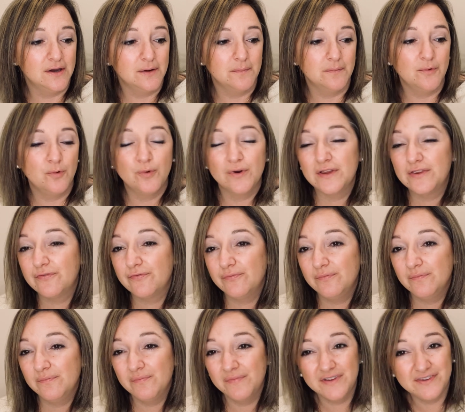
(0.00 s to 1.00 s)
or it's
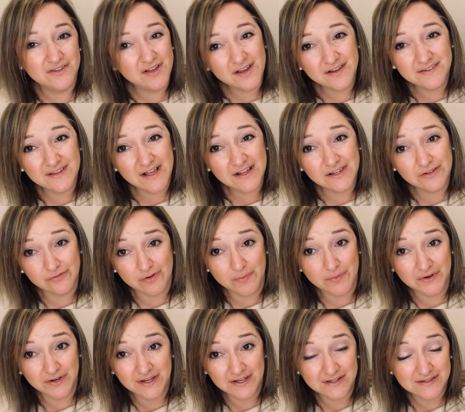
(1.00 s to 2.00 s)
not exactly from
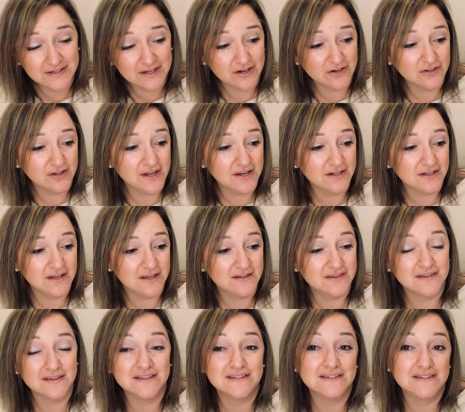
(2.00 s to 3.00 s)
their kids care line, it's
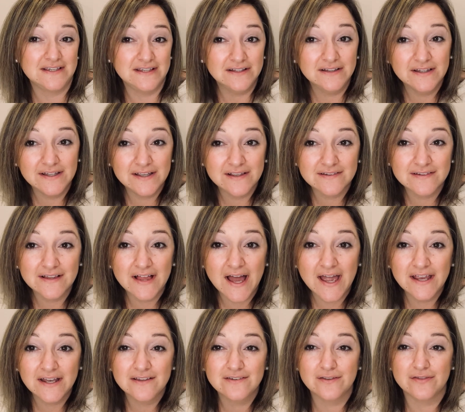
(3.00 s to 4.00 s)
a seedlings
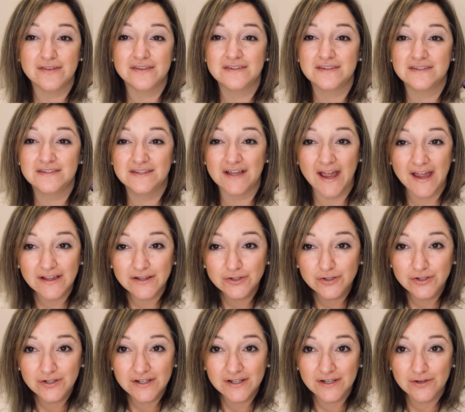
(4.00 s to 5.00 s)
line. So this is
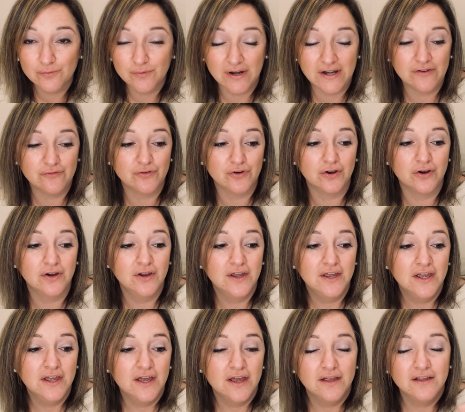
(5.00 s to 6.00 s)
diluted and ready for
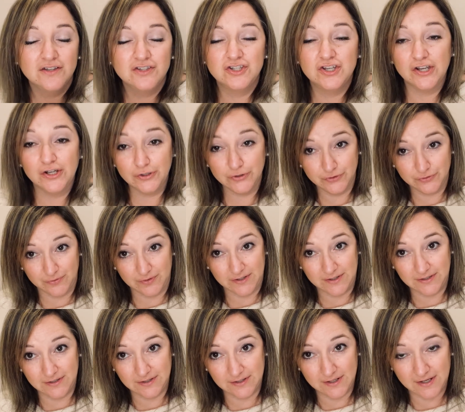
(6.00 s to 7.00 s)

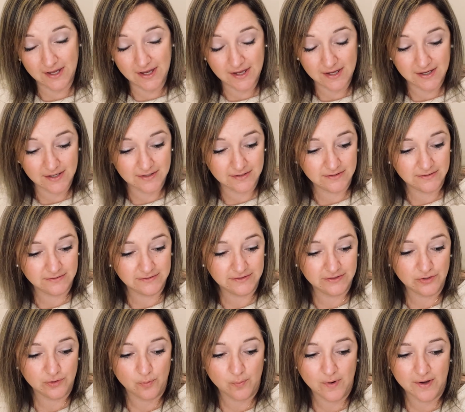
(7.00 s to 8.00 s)
children and
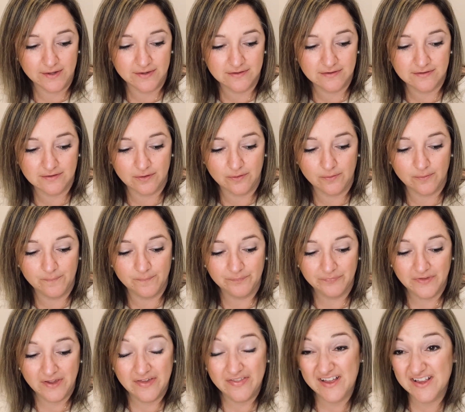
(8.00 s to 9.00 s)
little ones. So
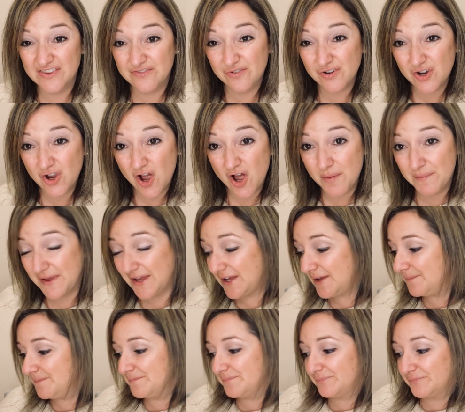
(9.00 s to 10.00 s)
that's for calming.
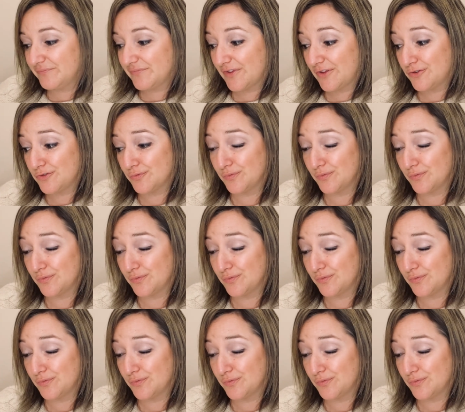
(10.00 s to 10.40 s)
It's